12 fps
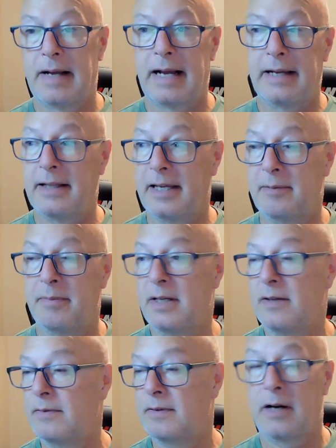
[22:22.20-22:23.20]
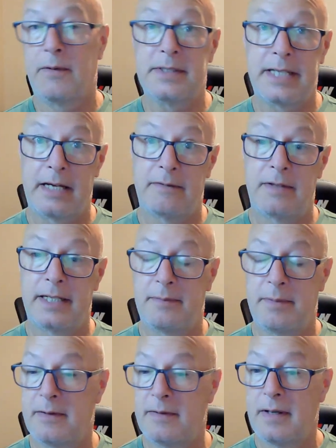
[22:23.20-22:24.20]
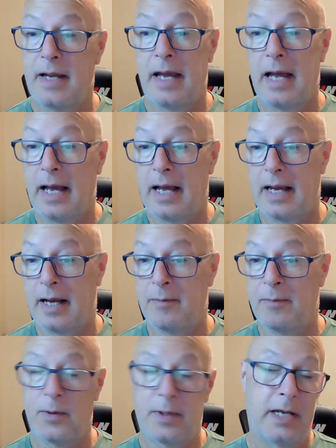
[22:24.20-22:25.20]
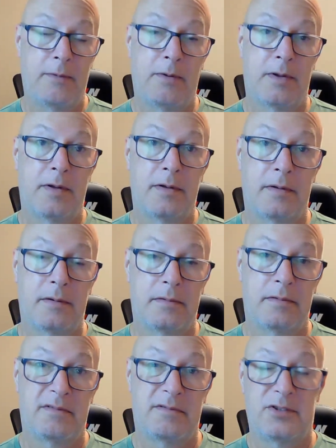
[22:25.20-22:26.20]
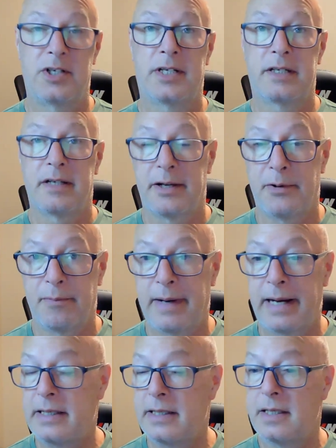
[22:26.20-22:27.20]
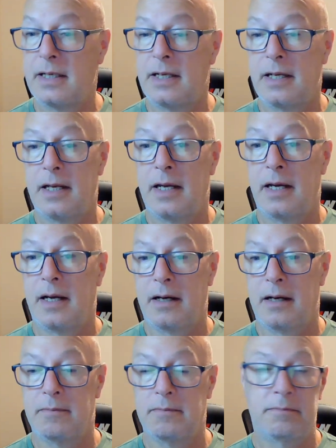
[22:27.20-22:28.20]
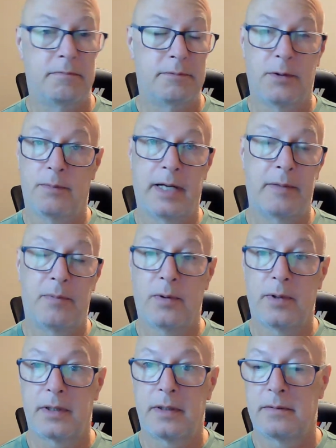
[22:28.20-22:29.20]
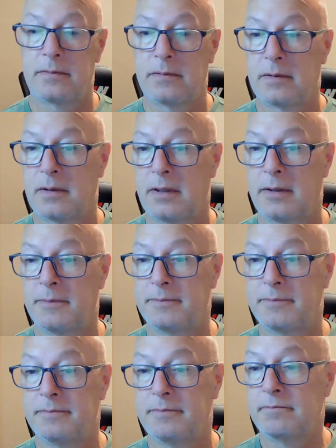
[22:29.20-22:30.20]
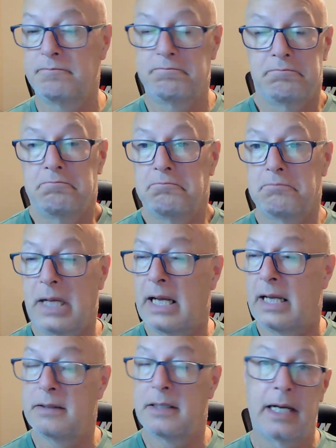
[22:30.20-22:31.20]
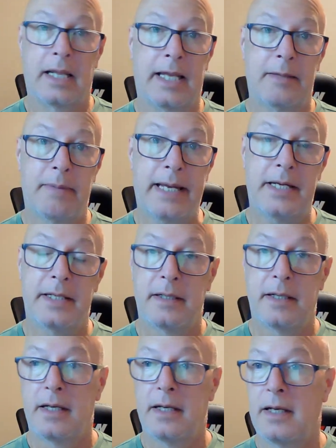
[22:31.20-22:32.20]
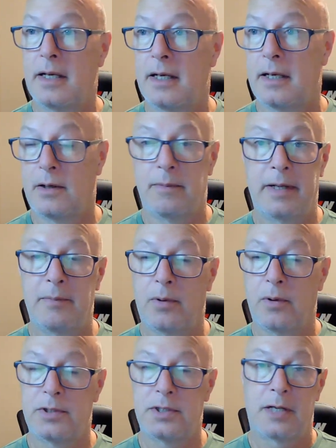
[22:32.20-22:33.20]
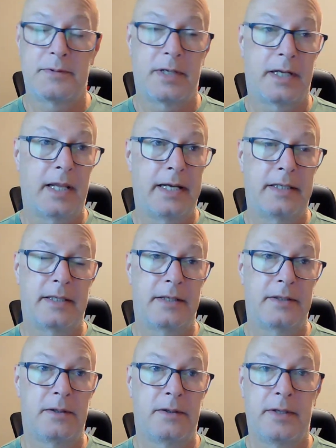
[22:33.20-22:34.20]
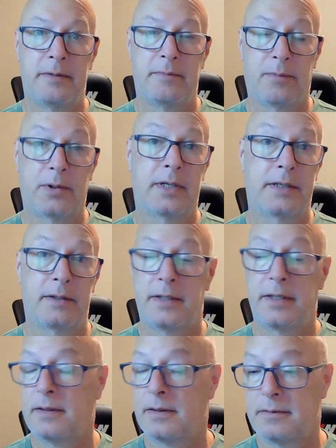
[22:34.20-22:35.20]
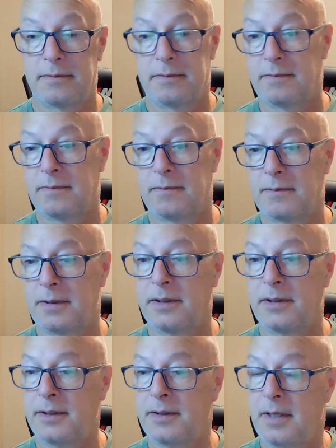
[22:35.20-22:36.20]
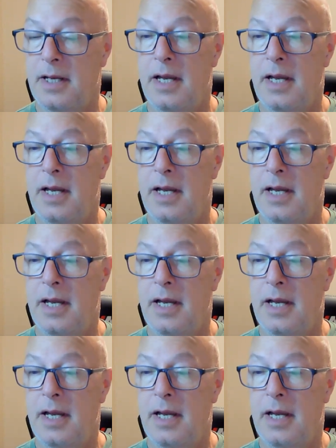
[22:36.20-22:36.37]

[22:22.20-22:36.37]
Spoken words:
I like beef. I always have liked beef. I'm okay with chicken. I don't mind it. Don't mind pork. I like bacon. I don't mind pork chops. I like pork tenderloin. They're good.